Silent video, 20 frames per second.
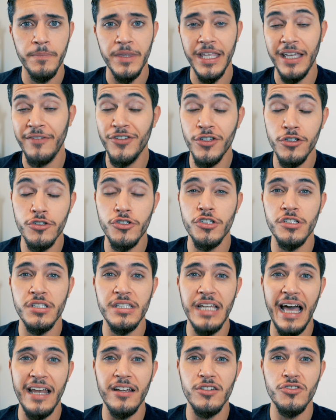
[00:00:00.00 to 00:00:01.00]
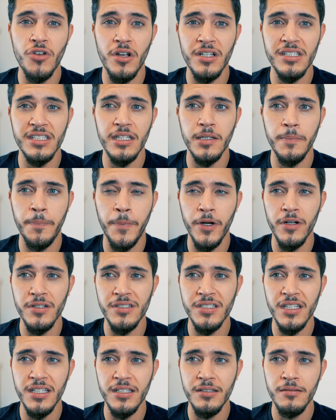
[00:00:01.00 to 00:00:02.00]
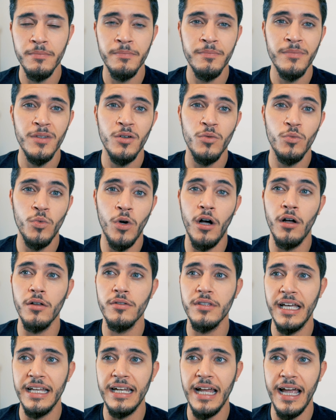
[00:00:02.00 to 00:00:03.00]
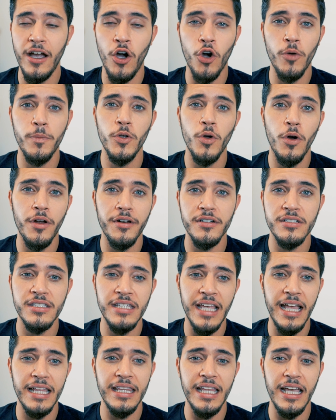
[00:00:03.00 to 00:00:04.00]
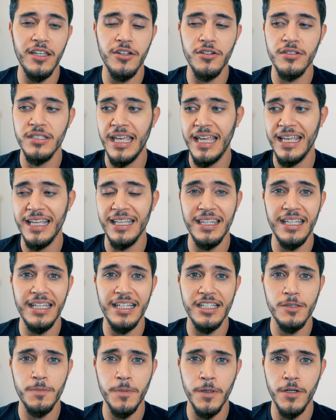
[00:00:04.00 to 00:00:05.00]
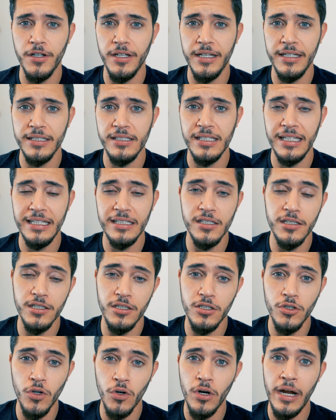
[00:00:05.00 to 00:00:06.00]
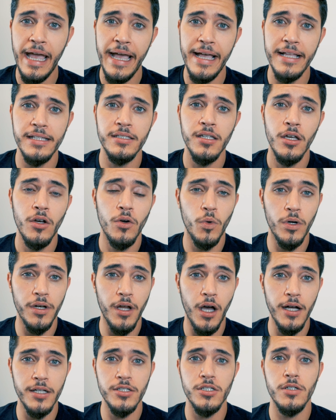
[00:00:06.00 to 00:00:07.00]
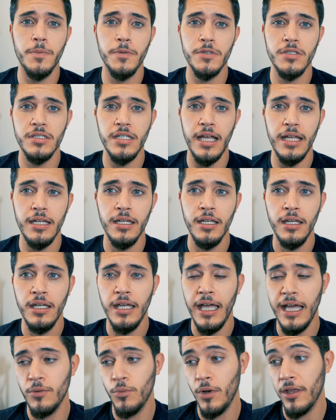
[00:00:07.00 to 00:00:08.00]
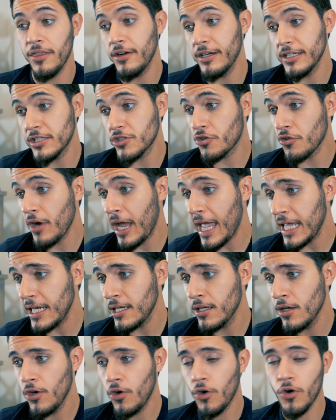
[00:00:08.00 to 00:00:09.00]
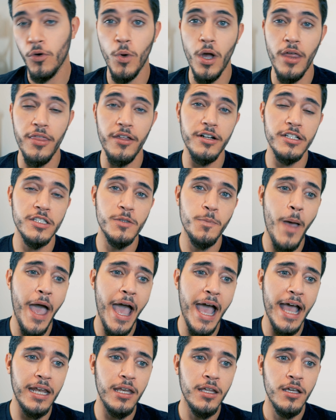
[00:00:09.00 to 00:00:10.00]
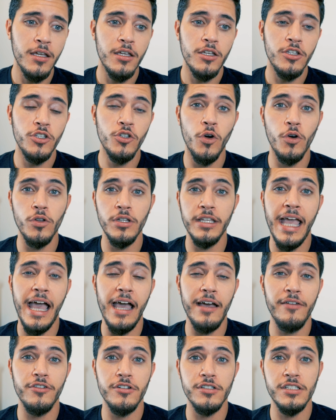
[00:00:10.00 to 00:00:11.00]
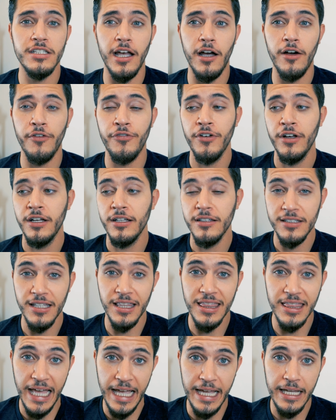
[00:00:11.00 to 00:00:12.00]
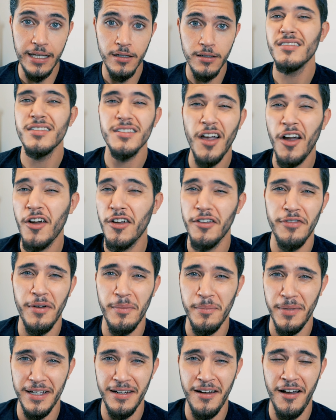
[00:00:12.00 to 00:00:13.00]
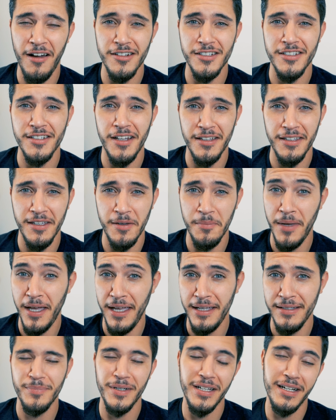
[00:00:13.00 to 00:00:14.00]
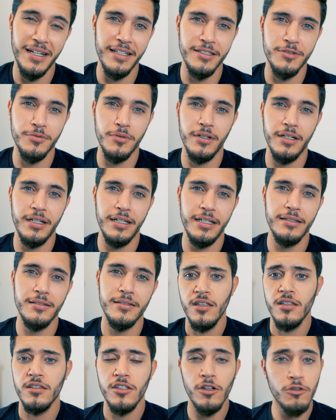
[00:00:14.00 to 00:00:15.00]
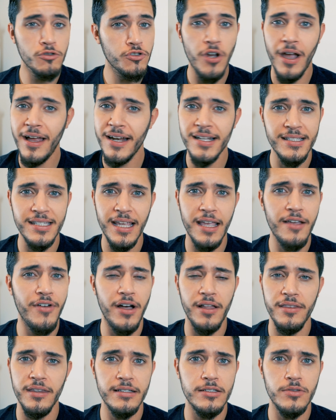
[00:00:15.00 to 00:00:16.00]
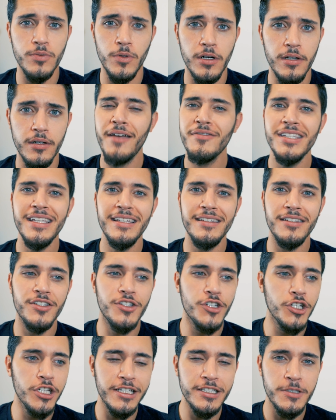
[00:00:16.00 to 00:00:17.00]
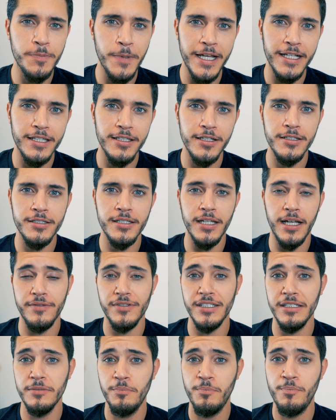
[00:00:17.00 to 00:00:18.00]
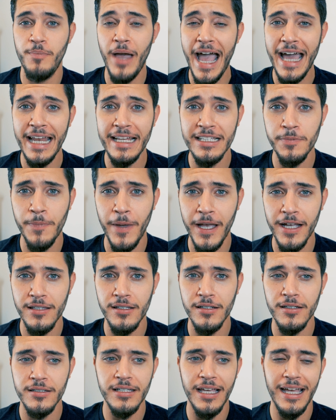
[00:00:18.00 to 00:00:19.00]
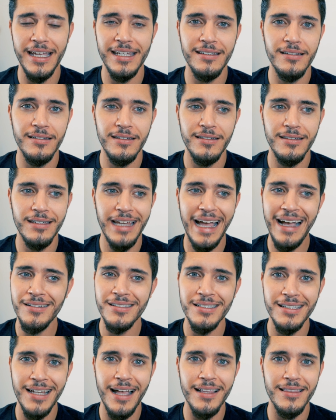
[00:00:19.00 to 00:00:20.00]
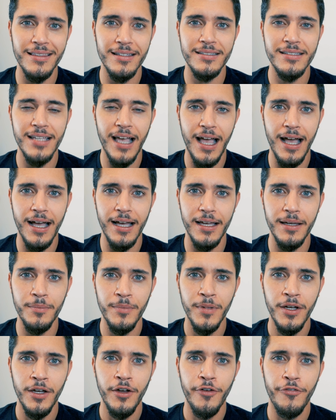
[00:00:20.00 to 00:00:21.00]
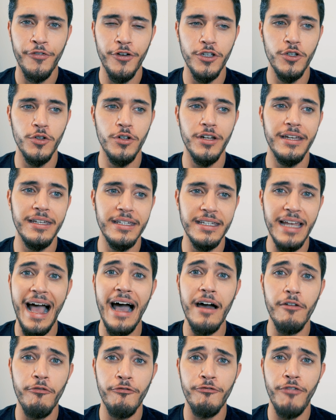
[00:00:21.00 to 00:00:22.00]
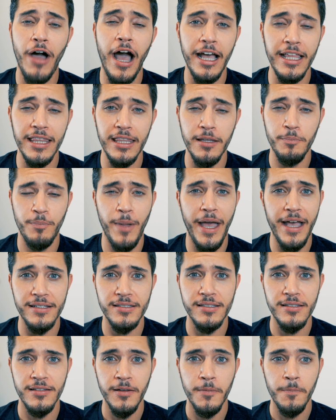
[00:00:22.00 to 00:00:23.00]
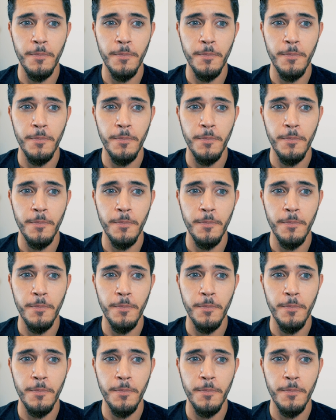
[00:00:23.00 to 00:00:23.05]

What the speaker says: If you're just not a trusting person, well, then I hope you understand that you're taking the experience into your hands 100%. And whether it's great or whether it's bad, you only have yourself to thank. Sorry if I'm being harsh on you, mate, but it is what it is. Don't try to save on this one. I've seen good inspectors, I've seen bad inspectors, and now's not the time for you to not find the best.